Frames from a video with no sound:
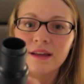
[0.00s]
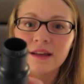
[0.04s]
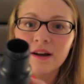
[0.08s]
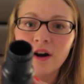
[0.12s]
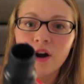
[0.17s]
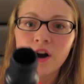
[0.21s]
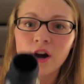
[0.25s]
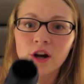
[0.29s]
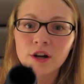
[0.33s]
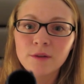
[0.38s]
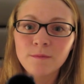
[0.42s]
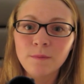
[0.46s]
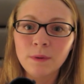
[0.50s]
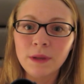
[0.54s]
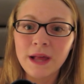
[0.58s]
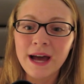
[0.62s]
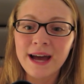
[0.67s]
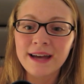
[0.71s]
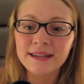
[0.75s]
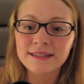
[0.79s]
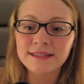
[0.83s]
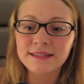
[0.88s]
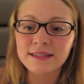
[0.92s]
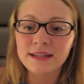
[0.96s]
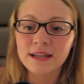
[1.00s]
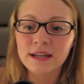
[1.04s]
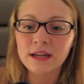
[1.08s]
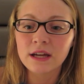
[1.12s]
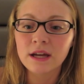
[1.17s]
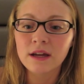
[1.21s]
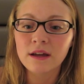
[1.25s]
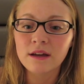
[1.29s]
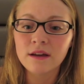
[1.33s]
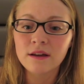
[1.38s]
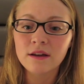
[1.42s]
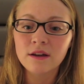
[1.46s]
Hard
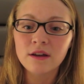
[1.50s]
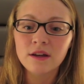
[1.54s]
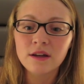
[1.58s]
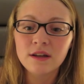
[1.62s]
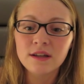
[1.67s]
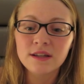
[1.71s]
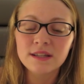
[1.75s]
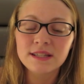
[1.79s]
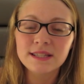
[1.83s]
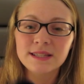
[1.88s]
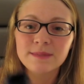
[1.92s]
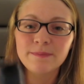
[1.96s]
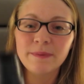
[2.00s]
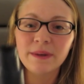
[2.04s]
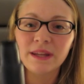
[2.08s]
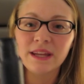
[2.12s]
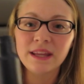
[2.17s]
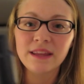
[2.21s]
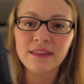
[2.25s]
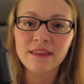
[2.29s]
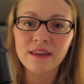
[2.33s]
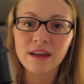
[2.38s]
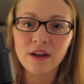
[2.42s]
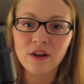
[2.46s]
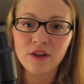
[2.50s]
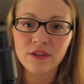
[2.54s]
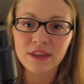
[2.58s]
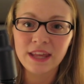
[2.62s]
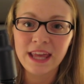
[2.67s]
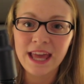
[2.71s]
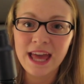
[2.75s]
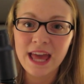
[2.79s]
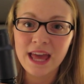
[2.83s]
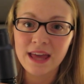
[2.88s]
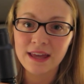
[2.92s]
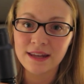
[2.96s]
plastic, spinny thing on
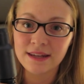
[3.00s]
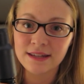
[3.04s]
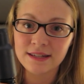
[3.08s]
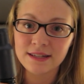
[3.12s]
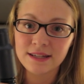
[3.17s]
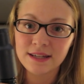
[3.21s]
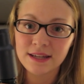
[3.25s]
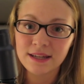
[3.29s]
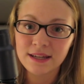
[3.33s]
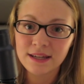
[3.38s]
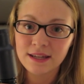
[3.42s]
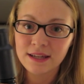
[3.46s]
the end.